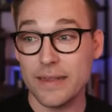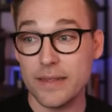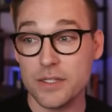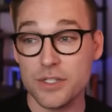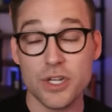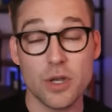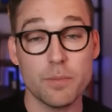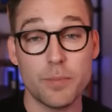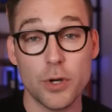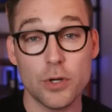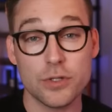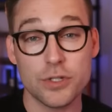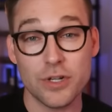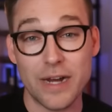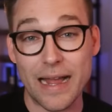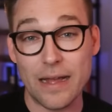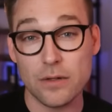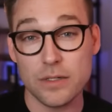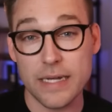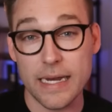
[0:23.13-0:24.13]
this Composer
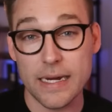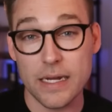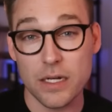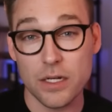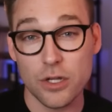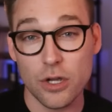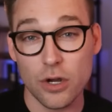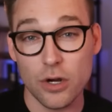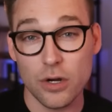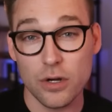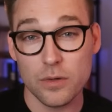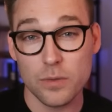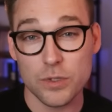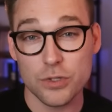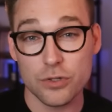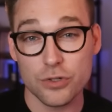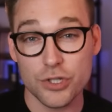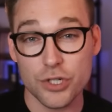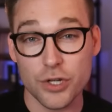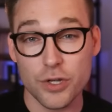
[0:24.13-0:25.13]
outdated card,
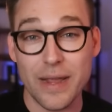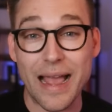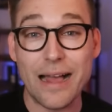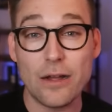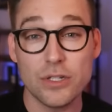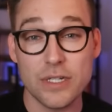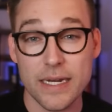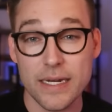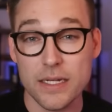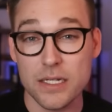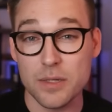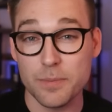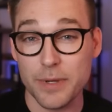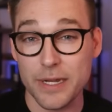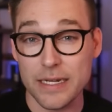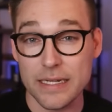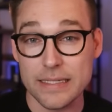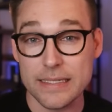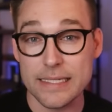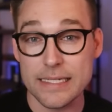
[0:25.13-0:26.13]
which will show you outdated
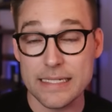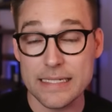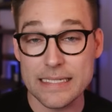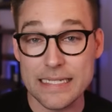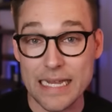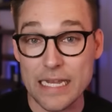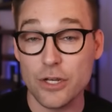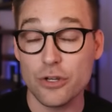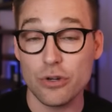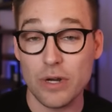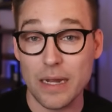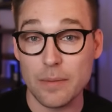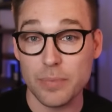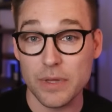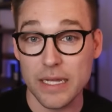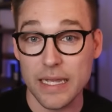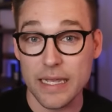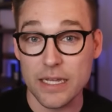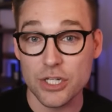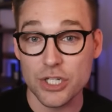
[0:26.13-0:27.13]
dependencies in your
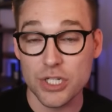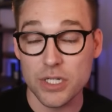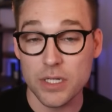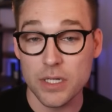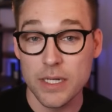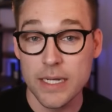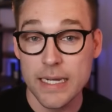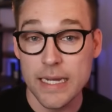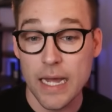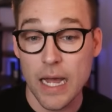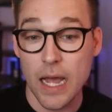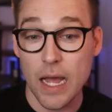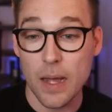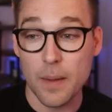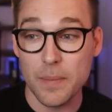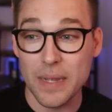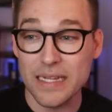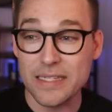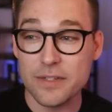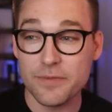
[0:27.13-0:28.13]
application.
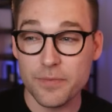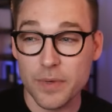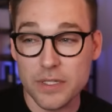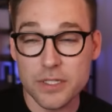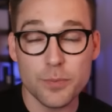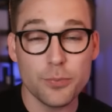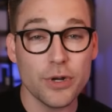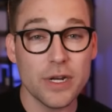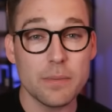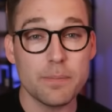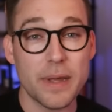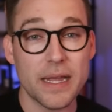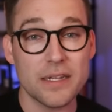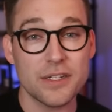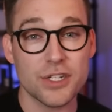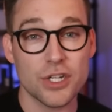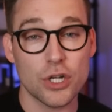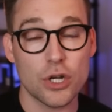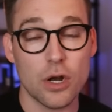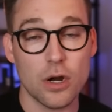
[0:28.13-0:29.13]
It's a pretty
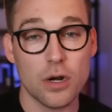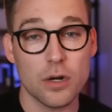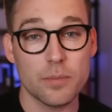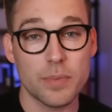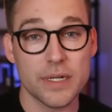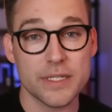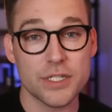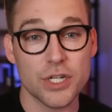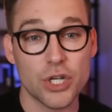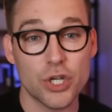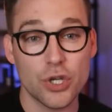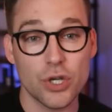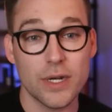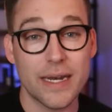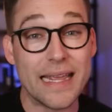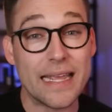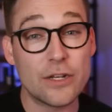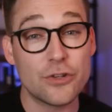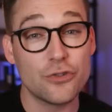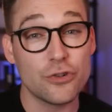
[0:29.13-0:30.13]
basic card, but it's a
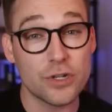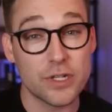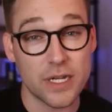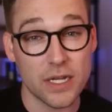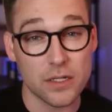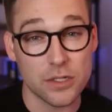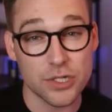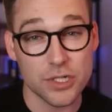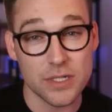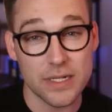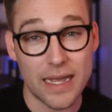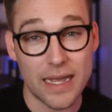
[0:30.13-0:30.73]
good introduction to